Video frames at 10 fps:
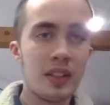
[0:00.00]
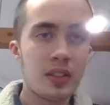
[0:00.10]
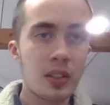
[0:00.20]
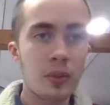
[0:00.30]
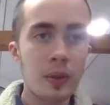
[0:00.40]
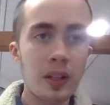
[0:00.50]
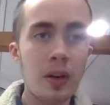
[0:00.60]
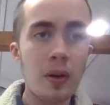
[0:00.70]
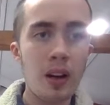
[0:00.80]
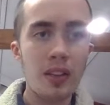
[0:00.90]
So if we go
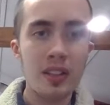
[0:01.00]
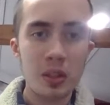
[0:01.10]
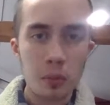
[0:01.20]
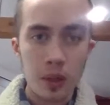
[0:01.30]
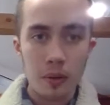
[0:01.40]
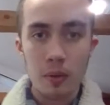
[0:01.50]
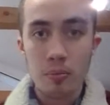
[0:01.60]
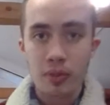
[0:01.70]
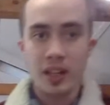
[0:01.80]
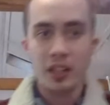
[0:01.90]
on, this is where we
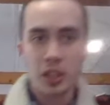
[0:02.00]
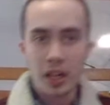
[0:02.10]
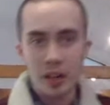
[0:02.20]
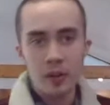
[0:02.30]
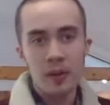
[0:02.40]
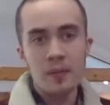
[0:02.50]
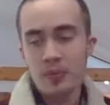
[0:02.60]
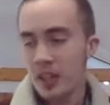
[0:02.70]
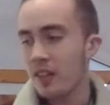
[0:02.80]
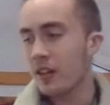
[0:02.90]
branch out
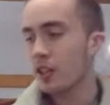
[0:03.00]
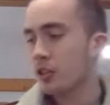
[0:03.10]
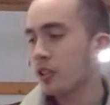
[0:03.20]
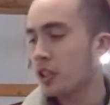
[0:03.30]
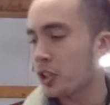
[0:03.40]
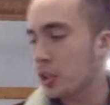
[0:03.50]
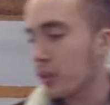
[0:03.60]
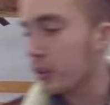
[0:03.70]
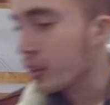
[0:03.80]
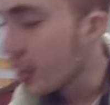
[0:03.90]
of our traditional